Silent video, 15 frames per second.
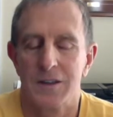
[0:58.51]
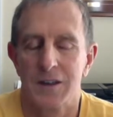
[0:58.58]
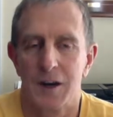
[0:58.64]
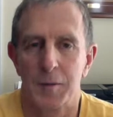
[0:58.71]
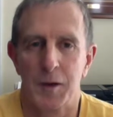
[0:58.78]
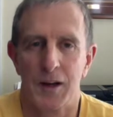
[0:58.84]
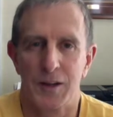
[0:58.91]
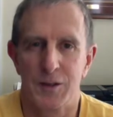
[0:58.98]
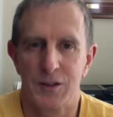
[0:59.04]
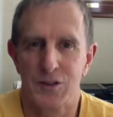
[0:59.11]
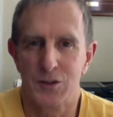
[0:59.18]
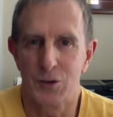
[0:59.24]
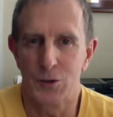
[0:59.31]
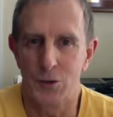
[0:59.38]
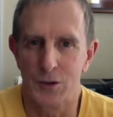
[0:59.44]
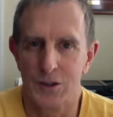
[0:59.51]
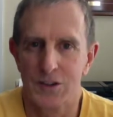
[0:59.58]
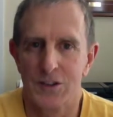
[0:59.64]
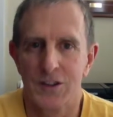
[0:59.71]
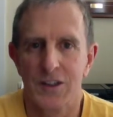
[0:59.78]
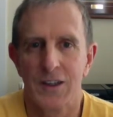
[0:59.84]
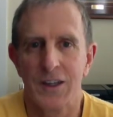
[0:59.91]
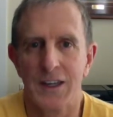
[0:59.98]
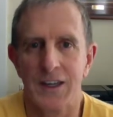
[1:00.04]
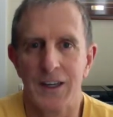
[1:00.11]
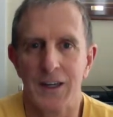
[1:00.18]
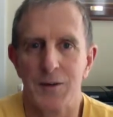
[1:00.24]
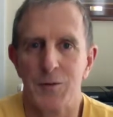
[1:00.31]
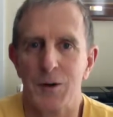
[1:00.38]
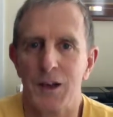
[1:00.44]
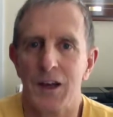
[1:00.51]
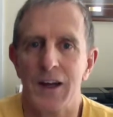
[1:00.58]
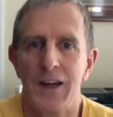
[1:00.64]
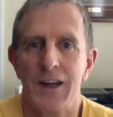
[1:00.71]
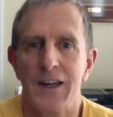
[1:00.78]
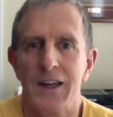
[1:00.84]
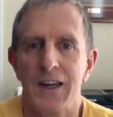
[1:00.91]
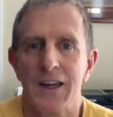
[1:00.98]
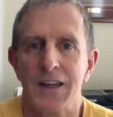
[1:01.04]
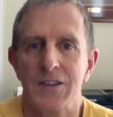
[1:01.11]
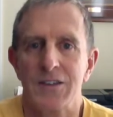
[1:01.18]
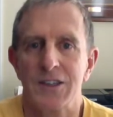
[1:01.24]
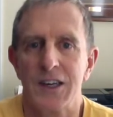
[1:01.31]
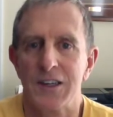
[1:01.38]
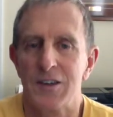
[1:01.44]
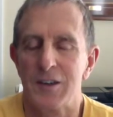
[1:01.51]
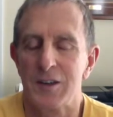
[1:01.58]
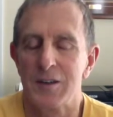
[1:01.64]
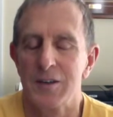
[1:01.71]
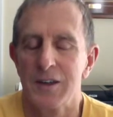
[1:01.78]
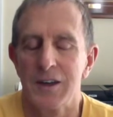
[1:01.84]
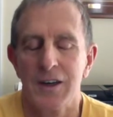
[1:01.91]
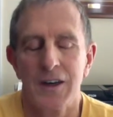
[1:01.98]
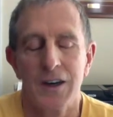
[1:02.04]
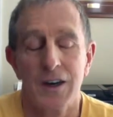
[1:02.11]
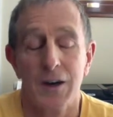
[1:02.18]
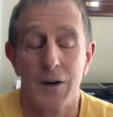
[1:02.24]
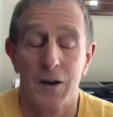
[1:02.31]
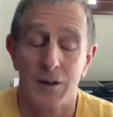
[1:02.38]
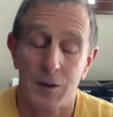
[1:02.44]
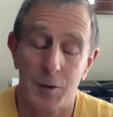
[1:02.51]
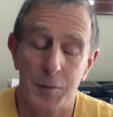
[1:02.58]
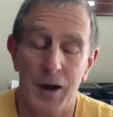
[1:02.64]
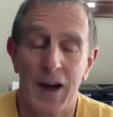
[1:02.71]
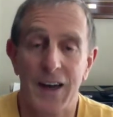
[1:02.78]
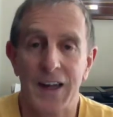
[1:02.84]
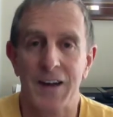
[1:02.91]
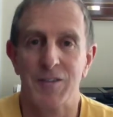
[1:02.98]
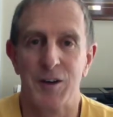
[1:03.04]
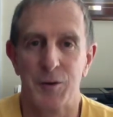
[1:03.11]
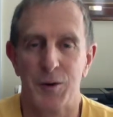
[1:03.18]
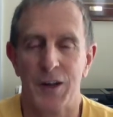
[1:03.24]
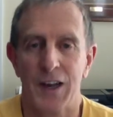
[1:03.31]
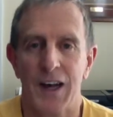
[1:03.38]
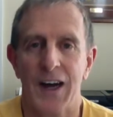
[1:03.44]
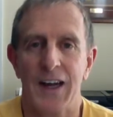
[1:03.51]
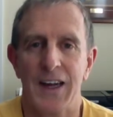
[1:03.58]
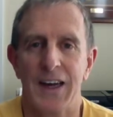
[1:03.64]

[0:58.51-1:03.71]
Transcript: carbohydrate stores and relying on changing the body, having to rely